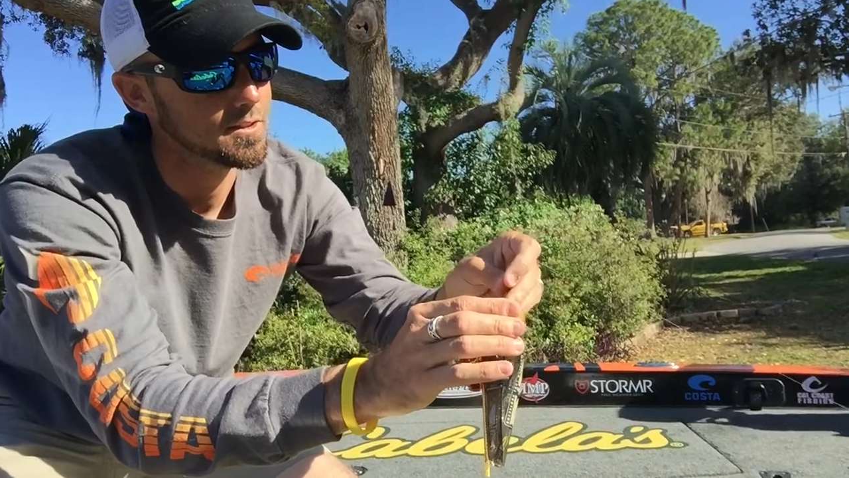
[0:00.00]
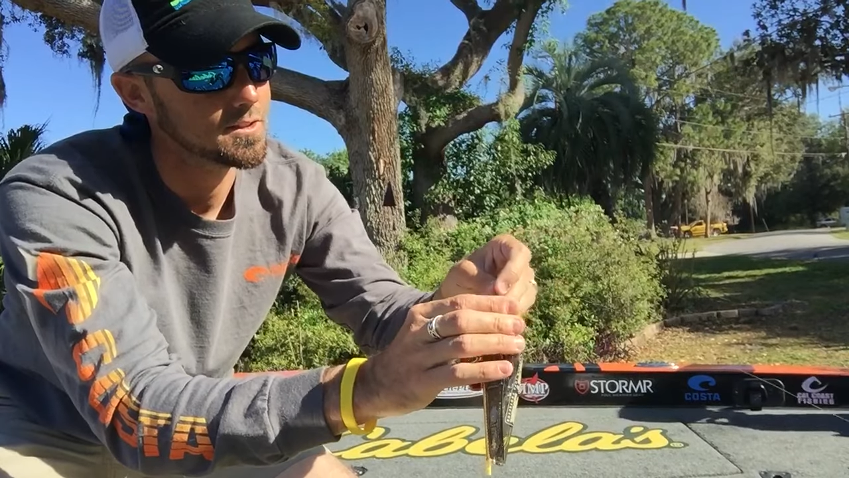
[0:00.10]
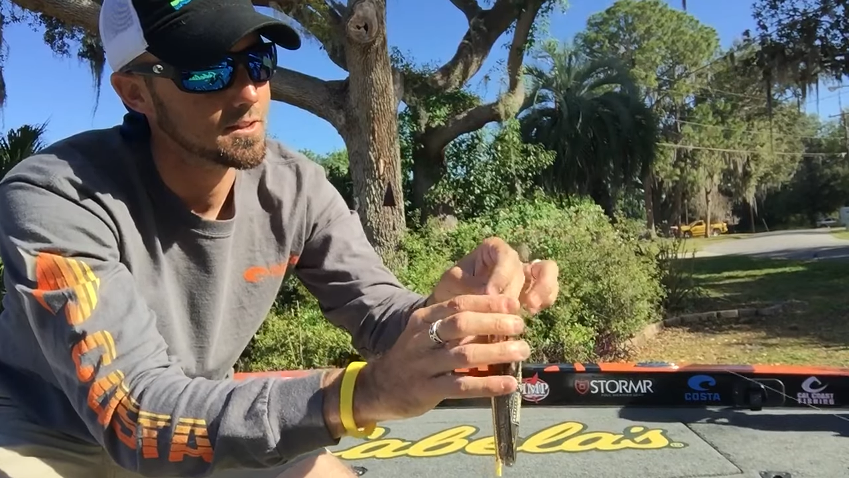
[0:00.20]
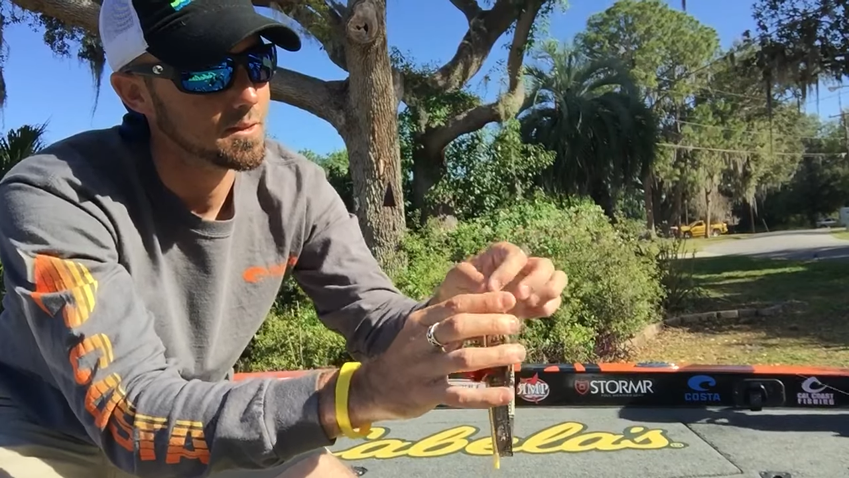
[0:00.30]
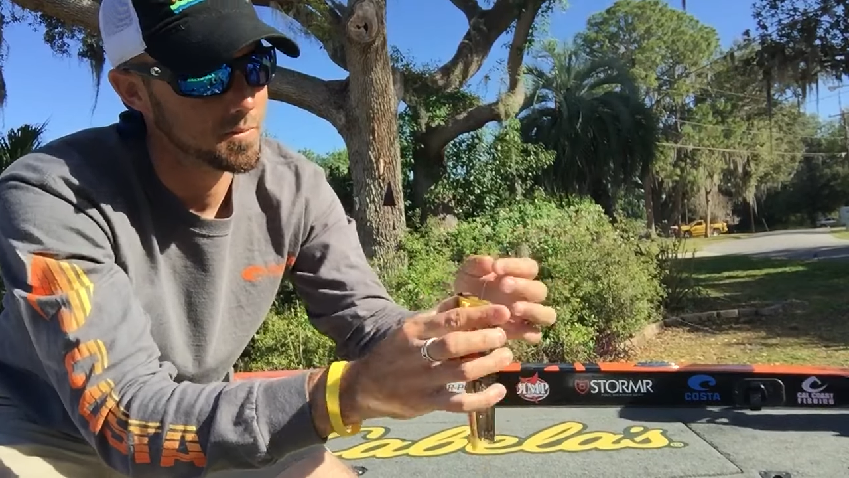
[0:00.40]

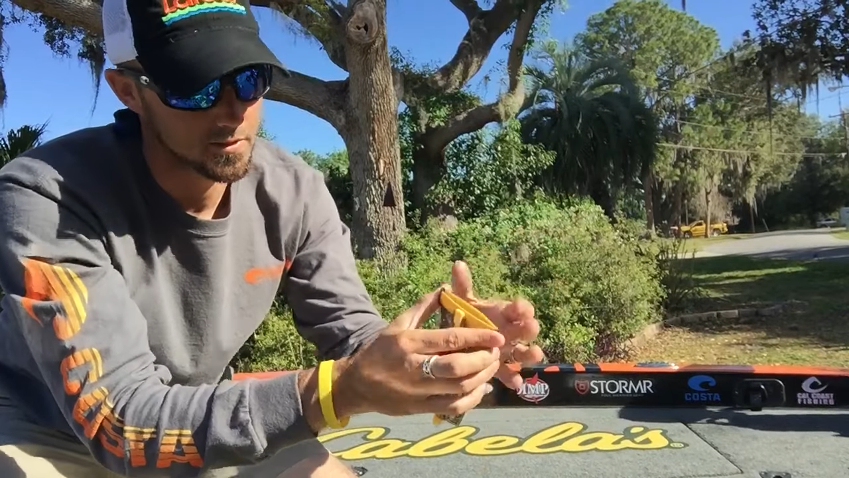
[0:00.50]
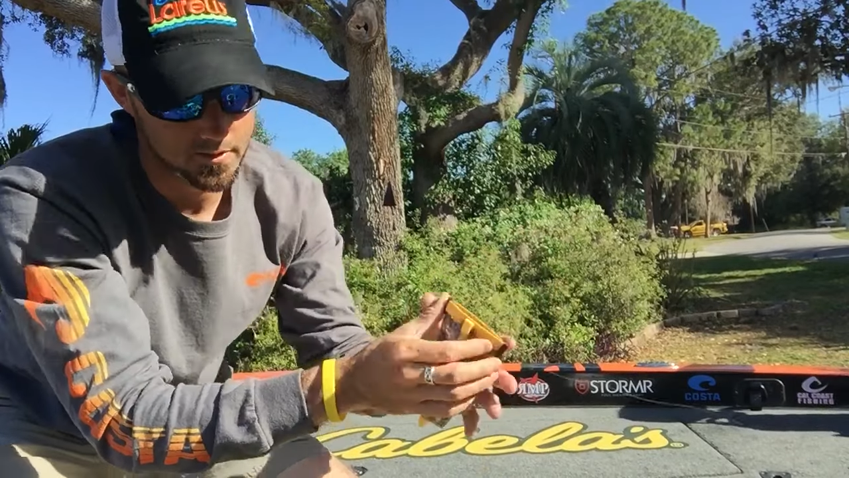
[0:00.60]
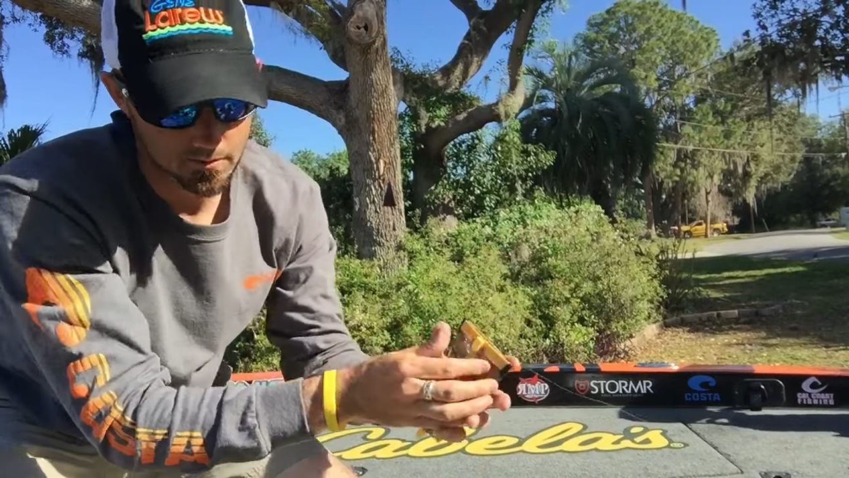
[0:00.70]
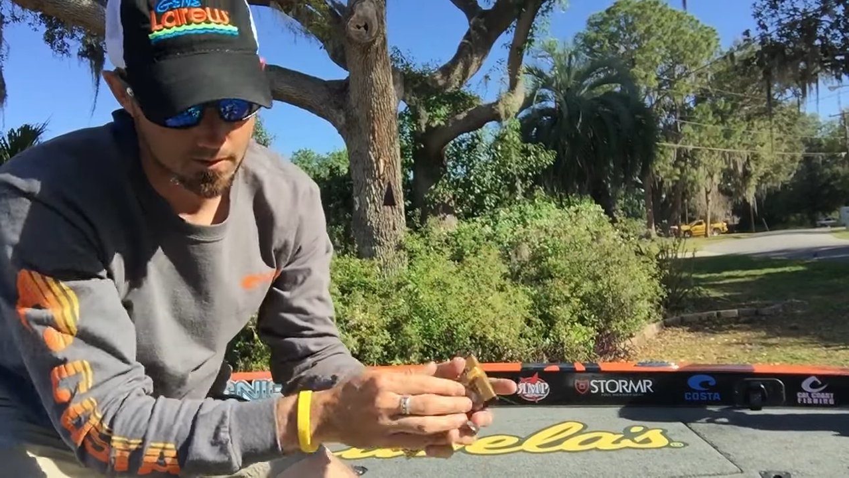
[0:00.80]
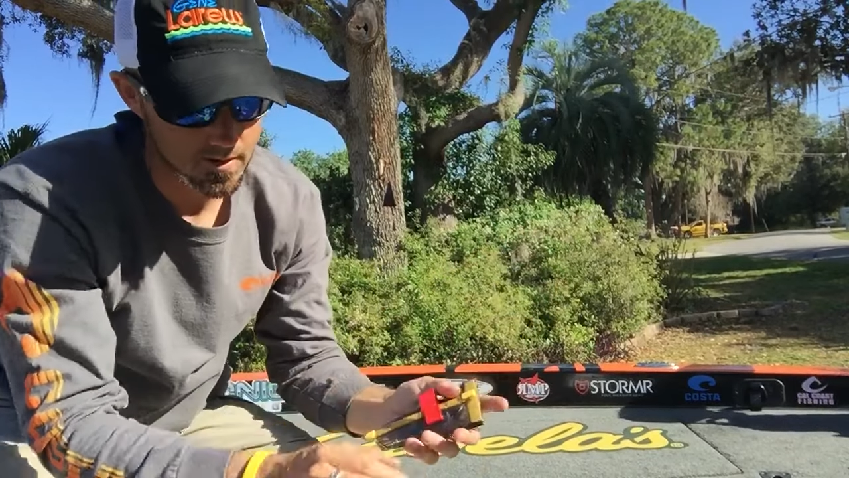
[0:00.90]
just clip it to
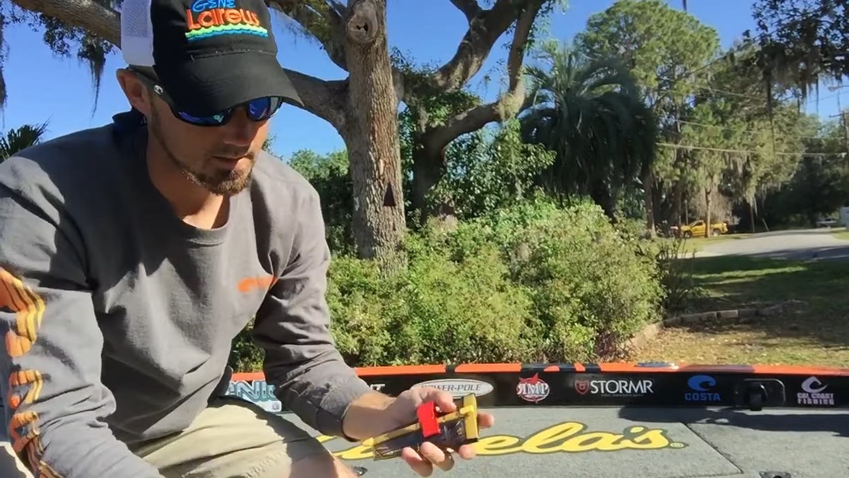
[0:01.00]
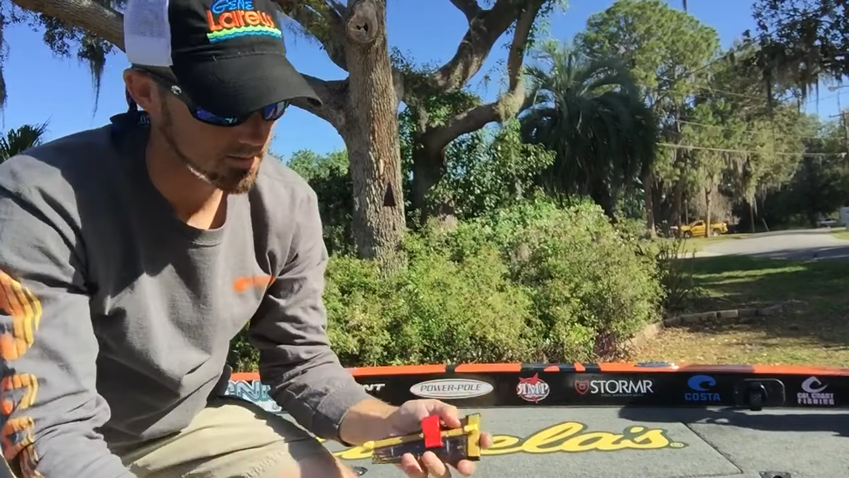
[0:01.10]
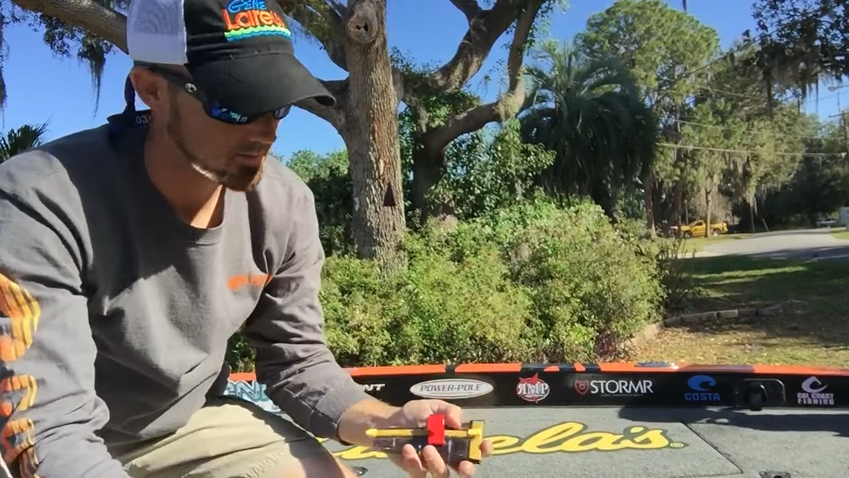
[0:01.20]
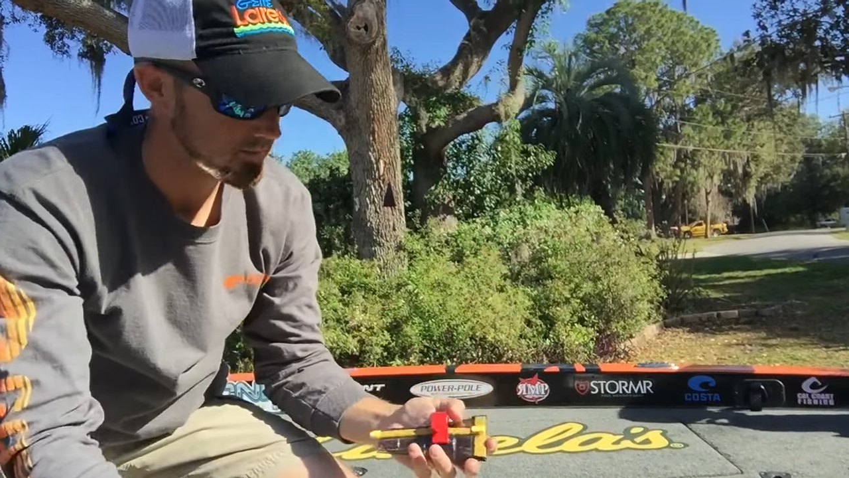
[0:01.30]
your rod.